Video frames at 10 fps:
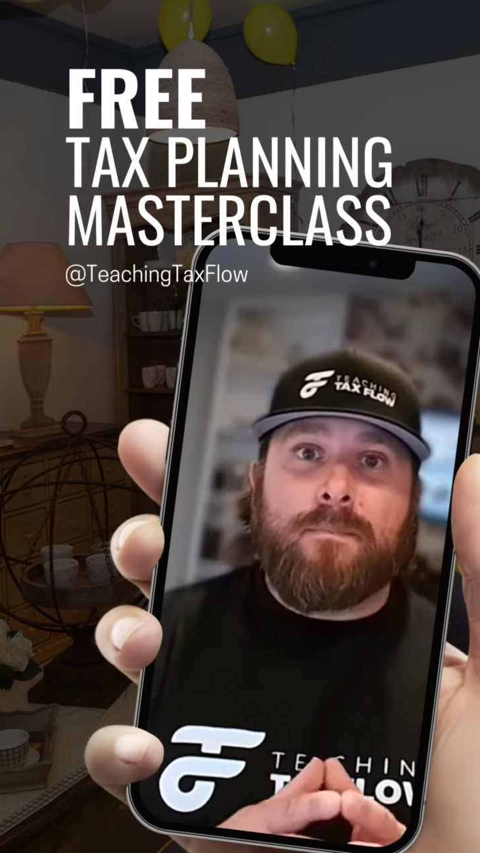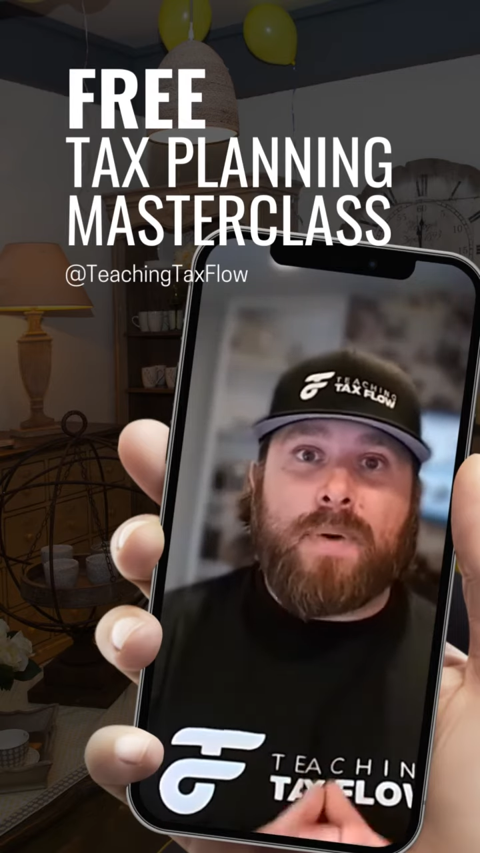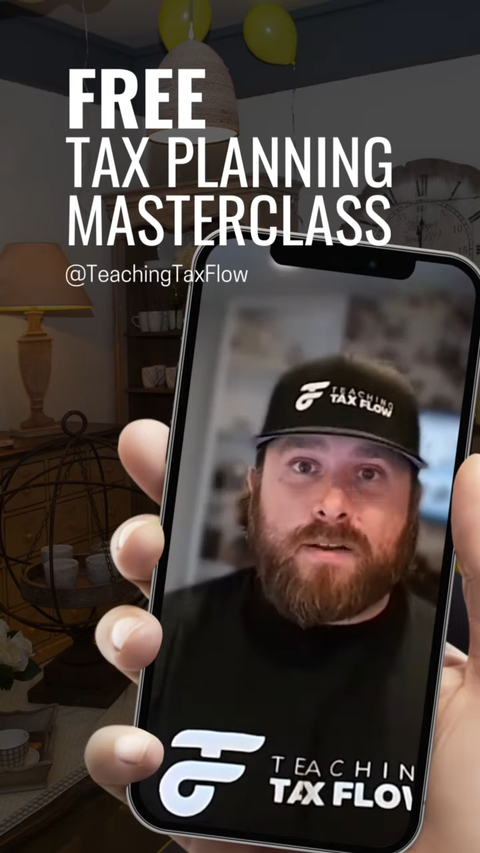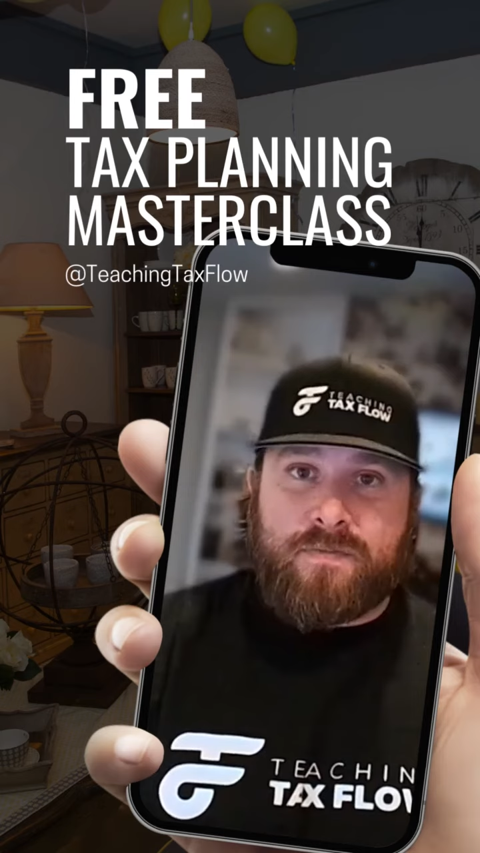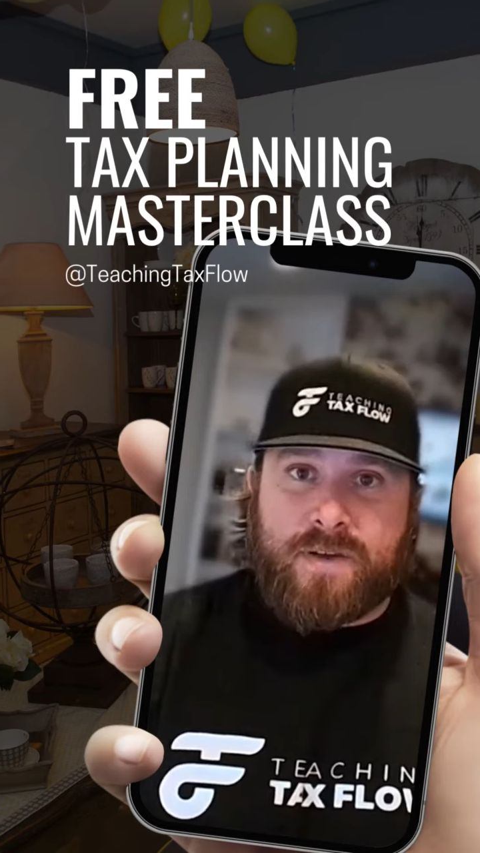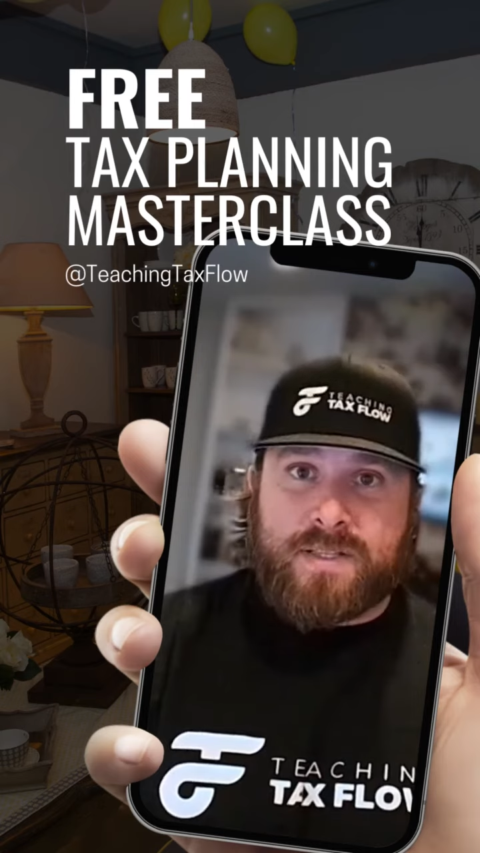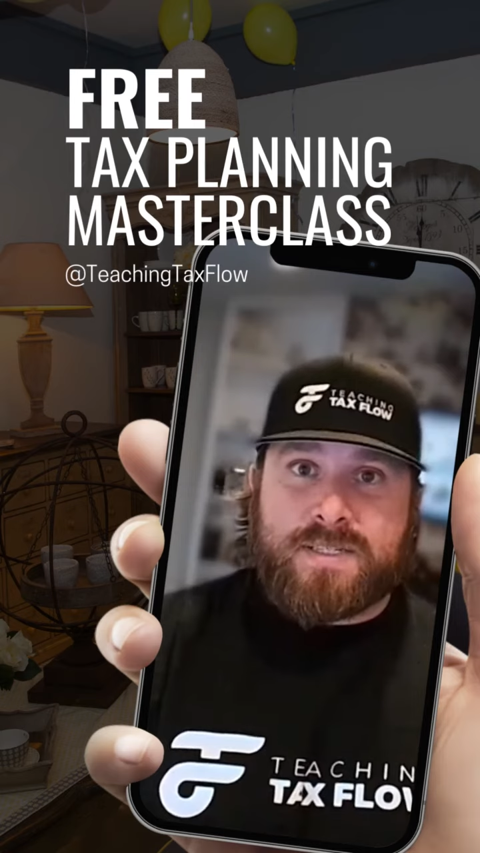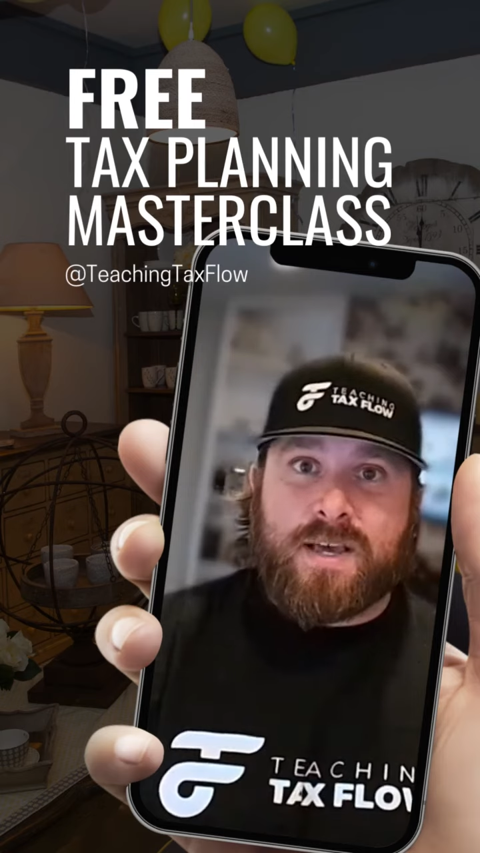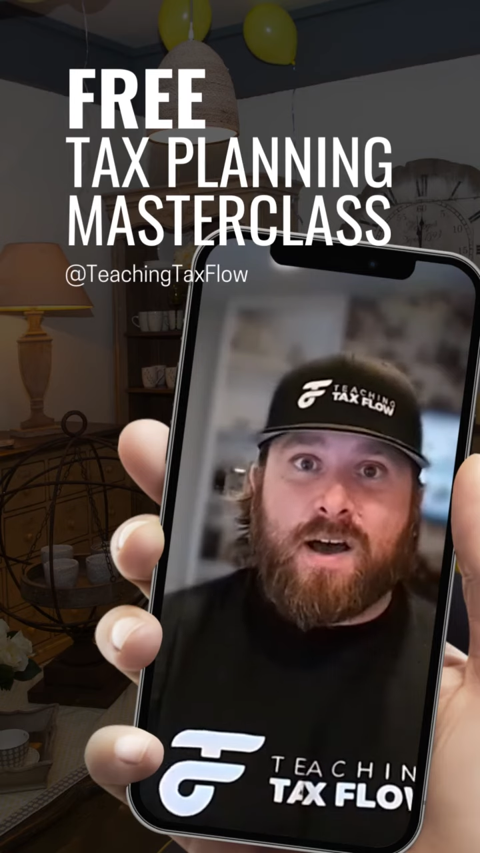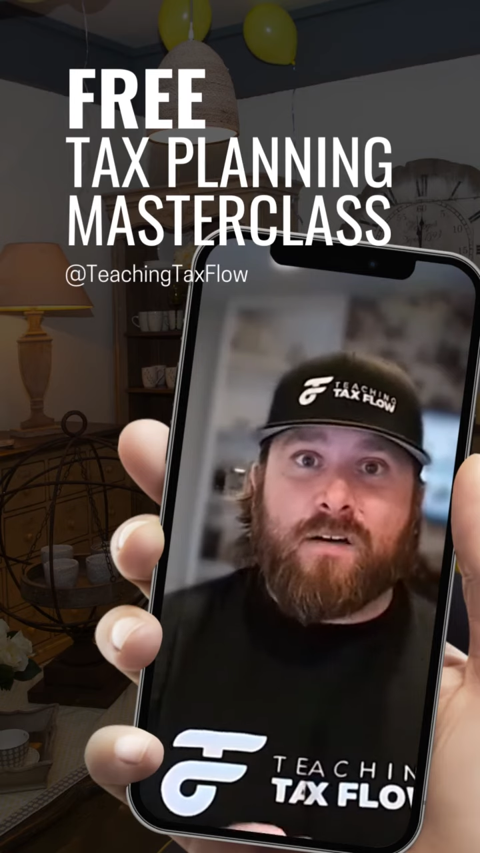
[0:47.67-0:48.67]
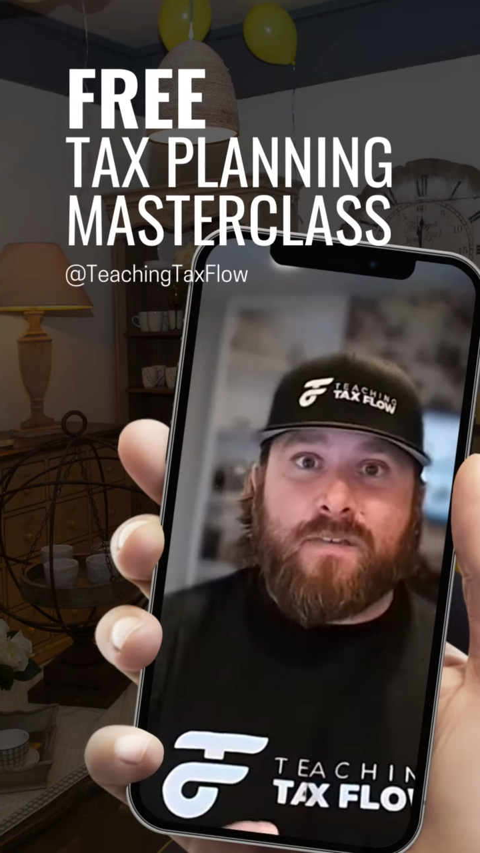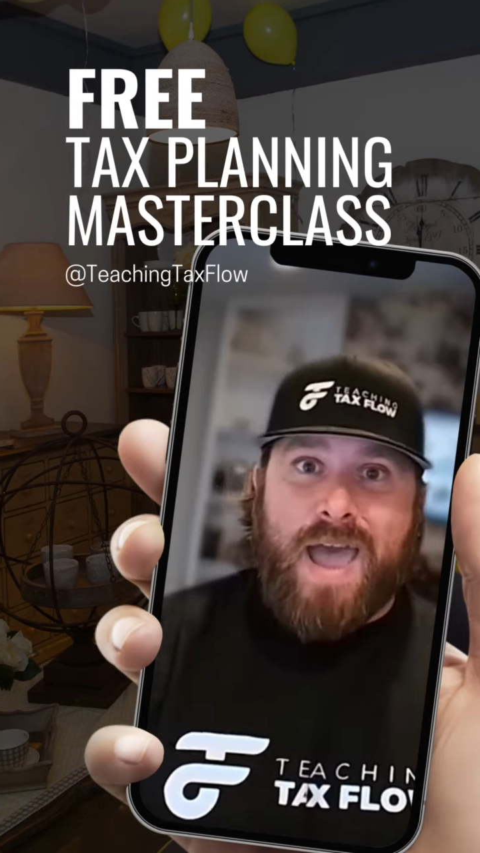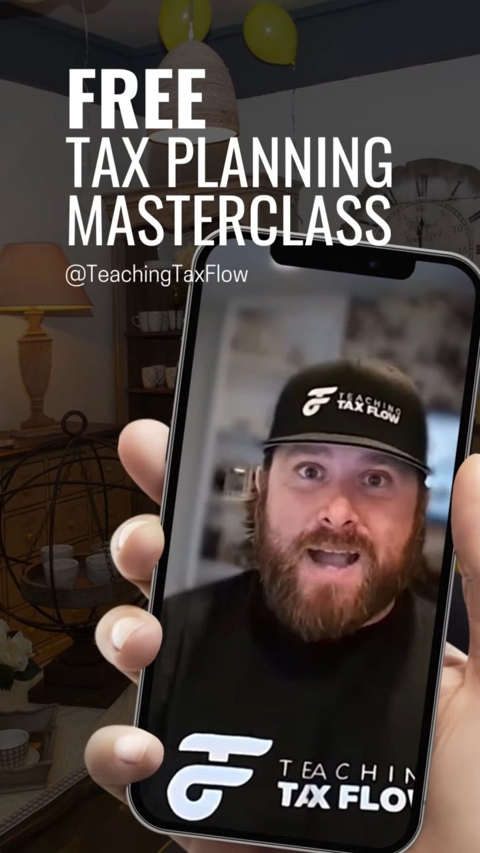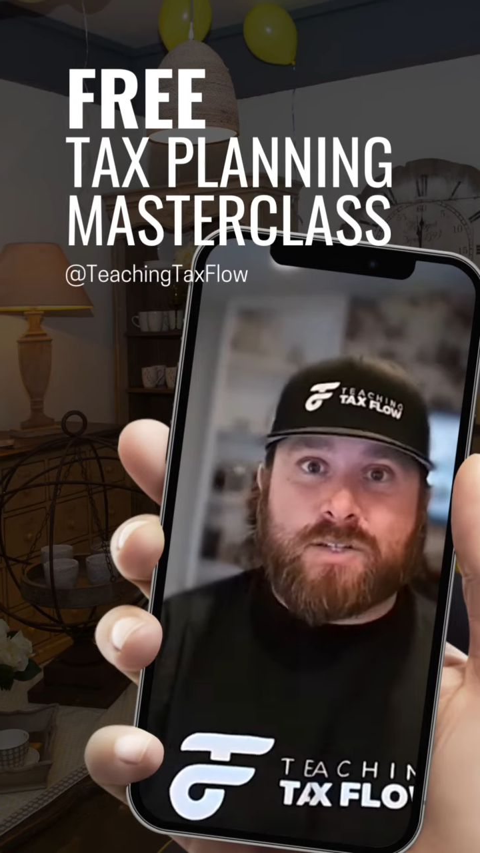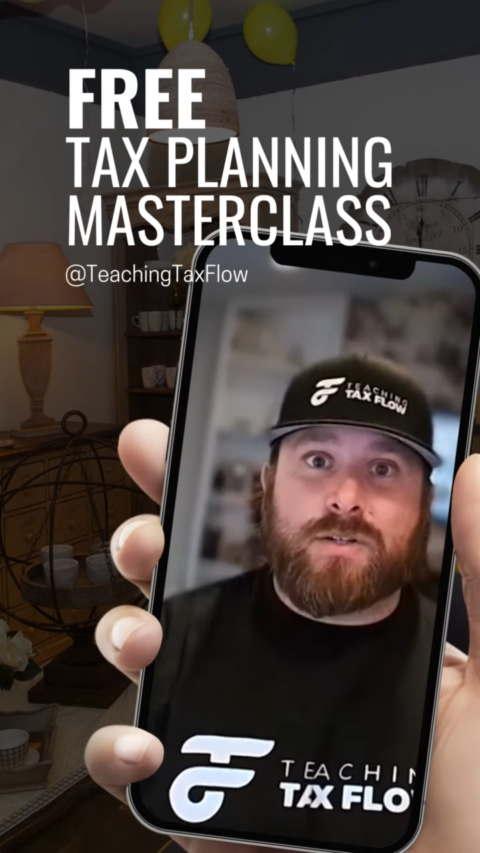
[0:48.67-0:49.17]
benefits of
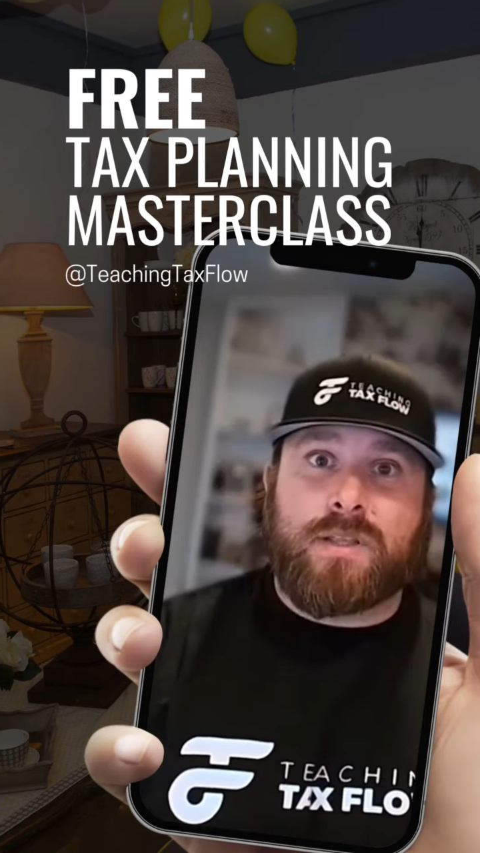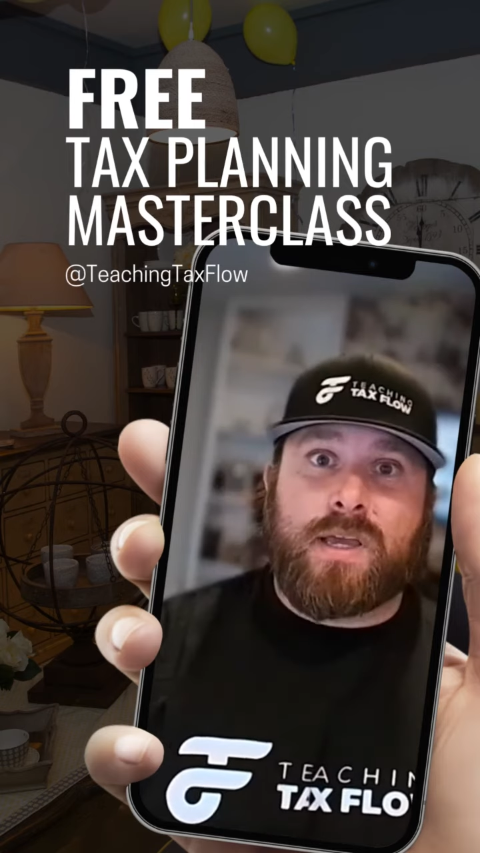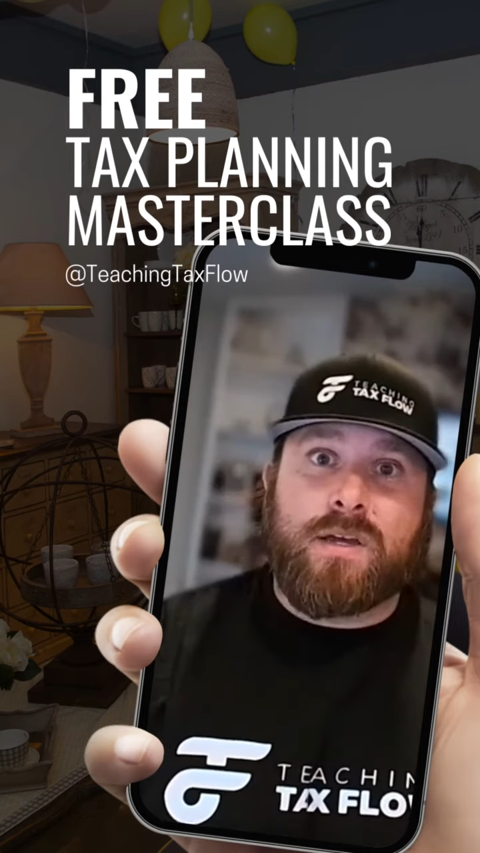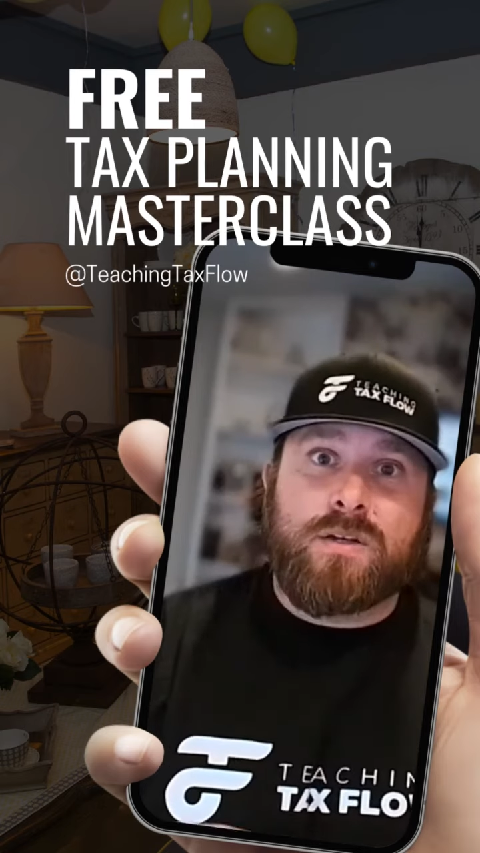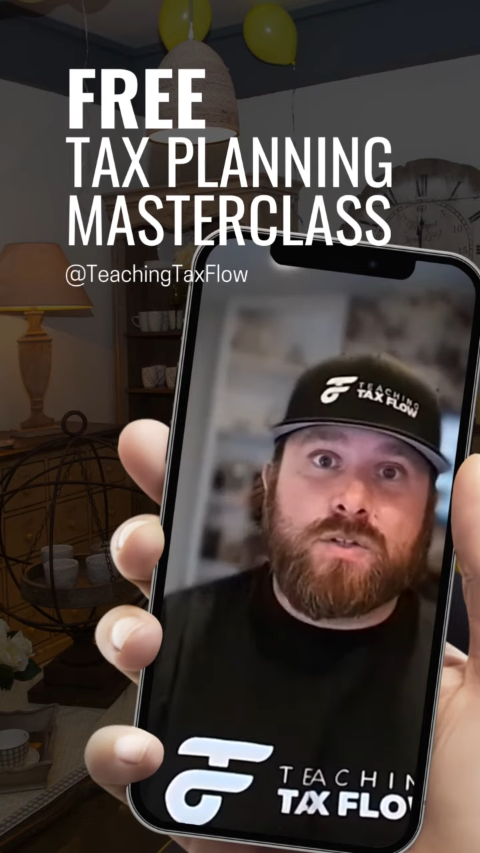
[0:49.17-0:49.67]
actually